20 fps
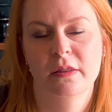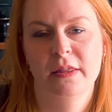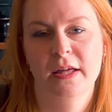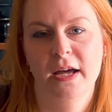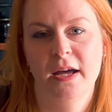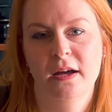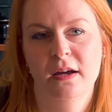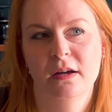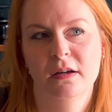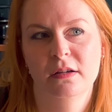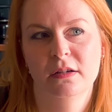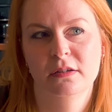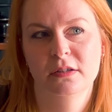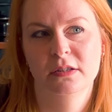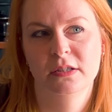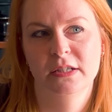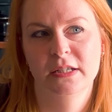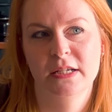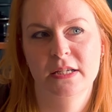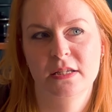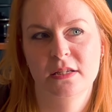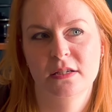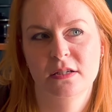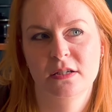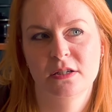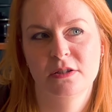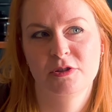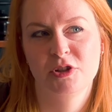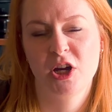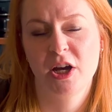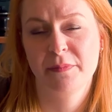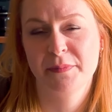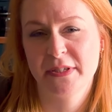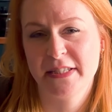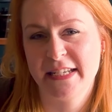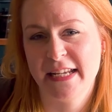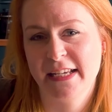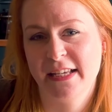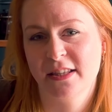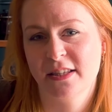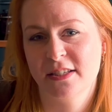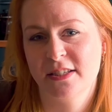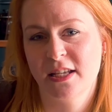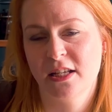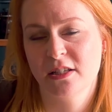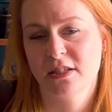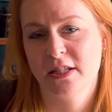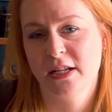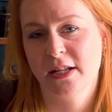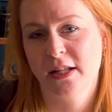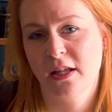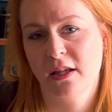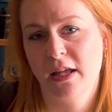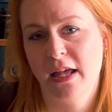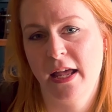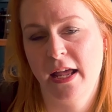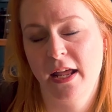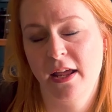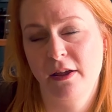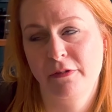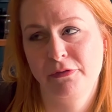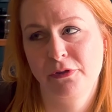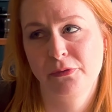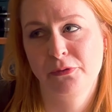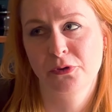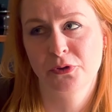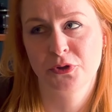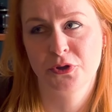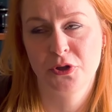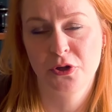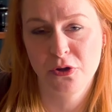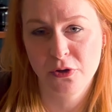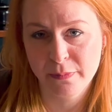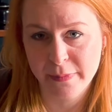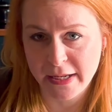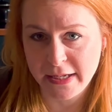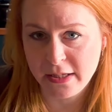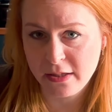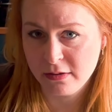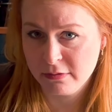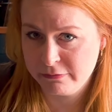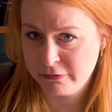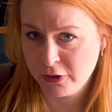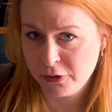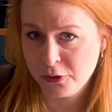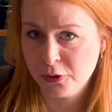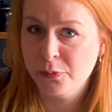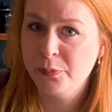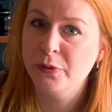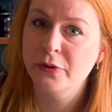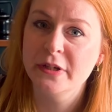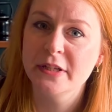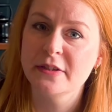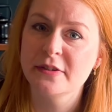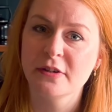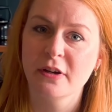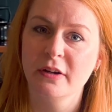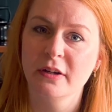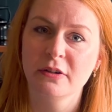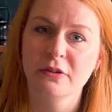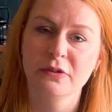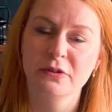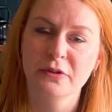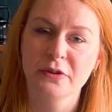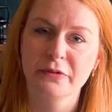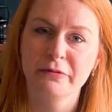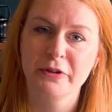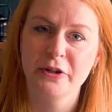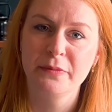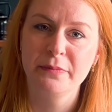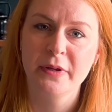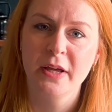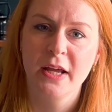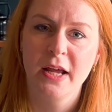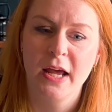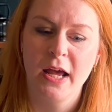that is a design mistake in the sense that it, if you've got too many focal points going on on the rim,